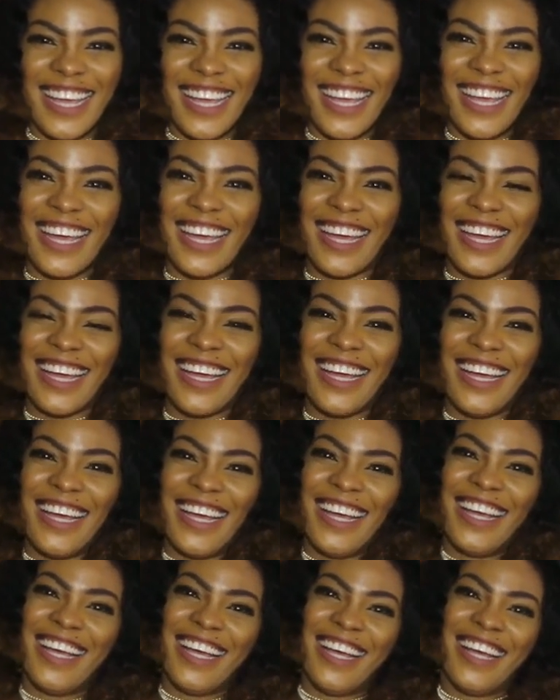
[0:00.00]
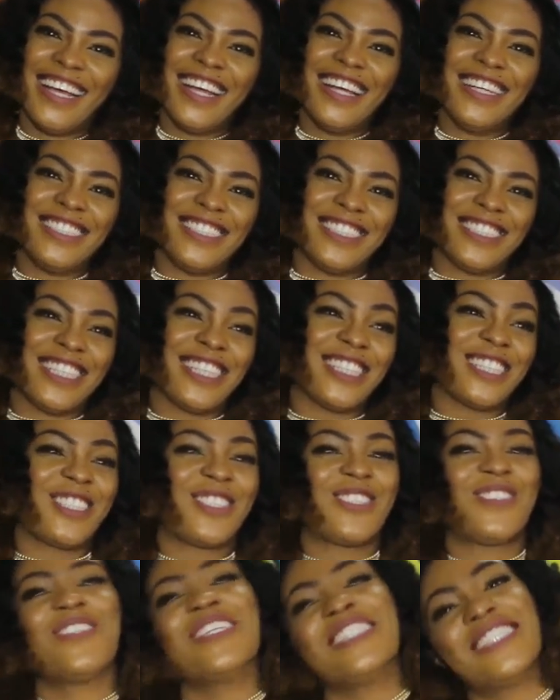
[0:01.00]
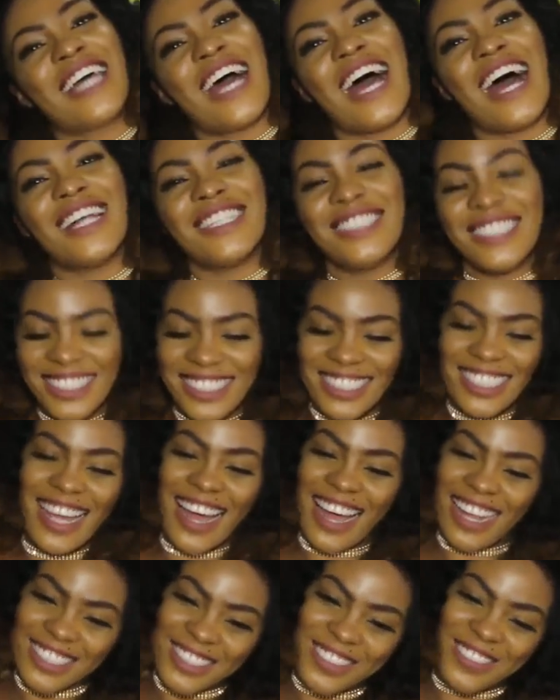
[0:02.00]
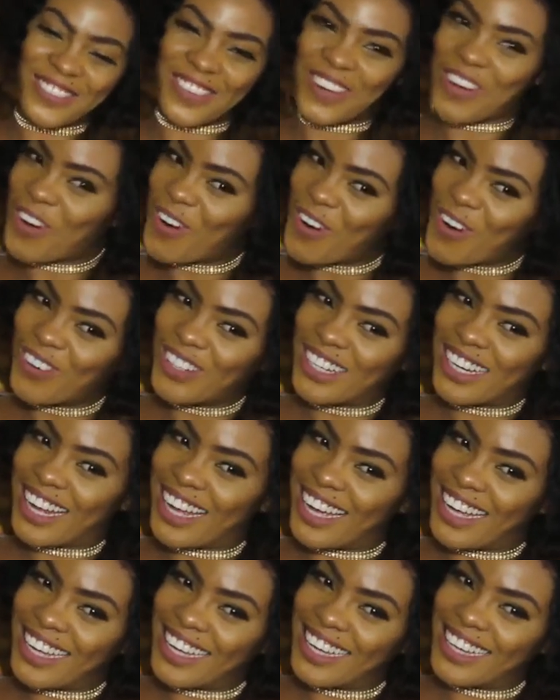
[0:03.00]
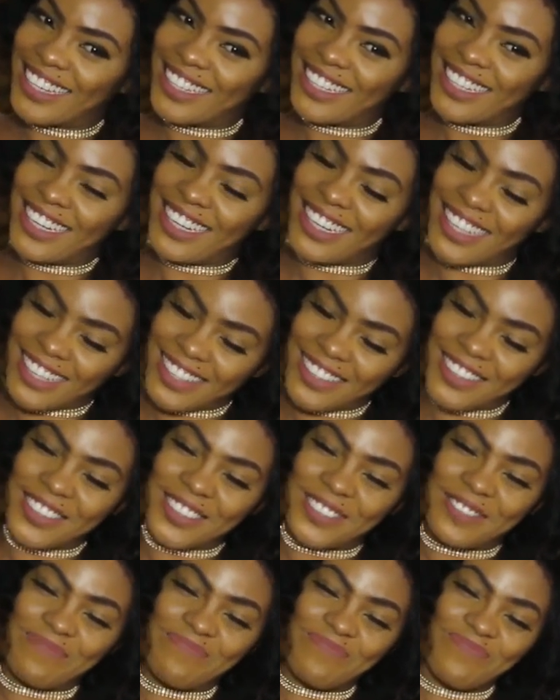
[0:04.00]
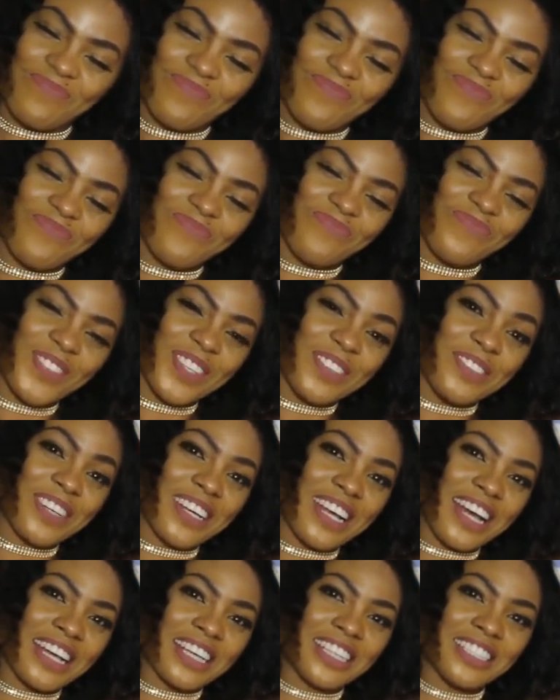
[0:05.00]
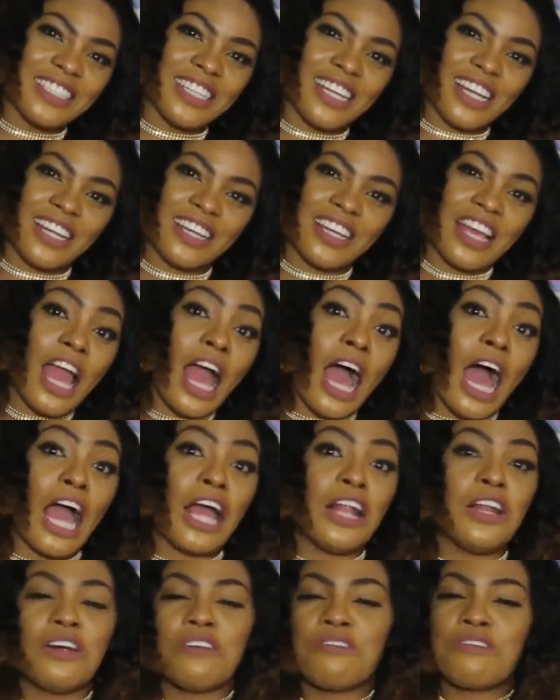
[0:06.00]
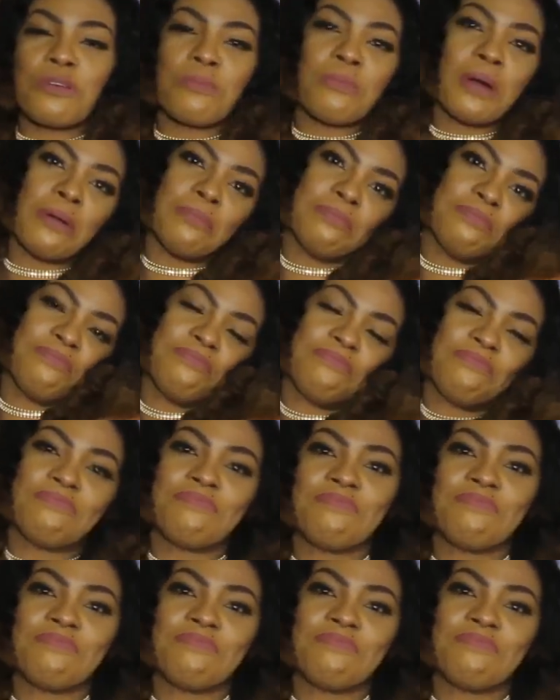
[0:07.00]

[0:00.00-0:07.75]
Yeah. She's a sweetheart. She's a heart of gold. Like, oh, Funka Kindele, I love you, Mom.